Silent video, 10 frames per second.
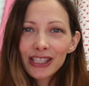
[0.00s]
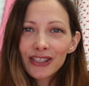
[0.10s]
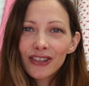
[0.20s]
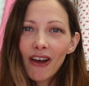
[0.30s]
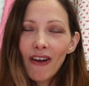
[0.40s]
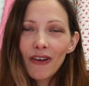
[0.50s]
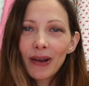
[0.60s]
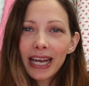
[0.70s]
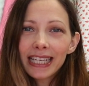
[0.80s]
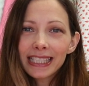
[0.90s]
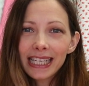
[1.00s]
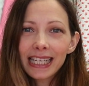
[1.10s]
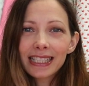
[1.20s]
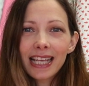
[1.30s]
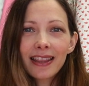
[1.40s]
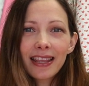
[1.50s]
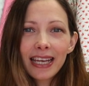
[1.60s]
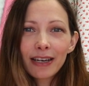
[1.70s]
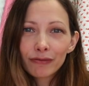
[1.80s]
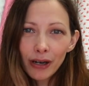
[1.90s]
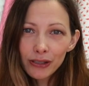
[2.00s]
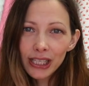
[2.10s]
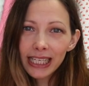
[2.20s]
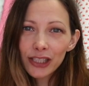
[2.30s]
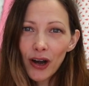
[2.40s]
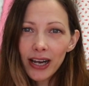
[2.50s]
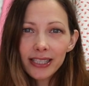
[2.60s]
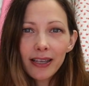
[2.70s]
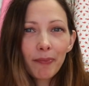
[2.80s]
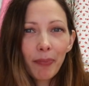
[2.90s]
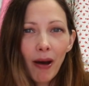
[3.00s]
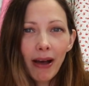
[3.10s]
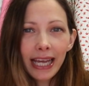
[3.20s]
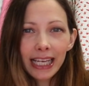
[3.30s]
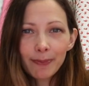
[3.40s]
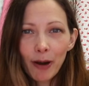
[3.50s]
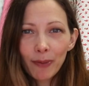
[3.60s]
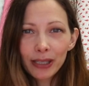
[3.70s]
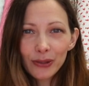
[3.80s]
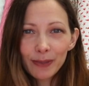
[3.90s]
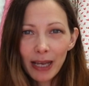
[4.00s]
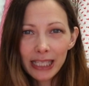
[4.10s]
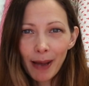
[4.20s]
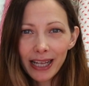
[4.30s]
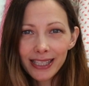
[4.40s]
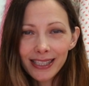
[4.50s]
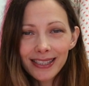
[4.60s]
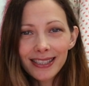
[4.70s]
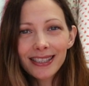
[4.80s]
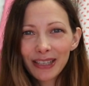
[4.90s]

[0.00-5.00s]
So it is the Rosalie dress by Experimental Space Patterns.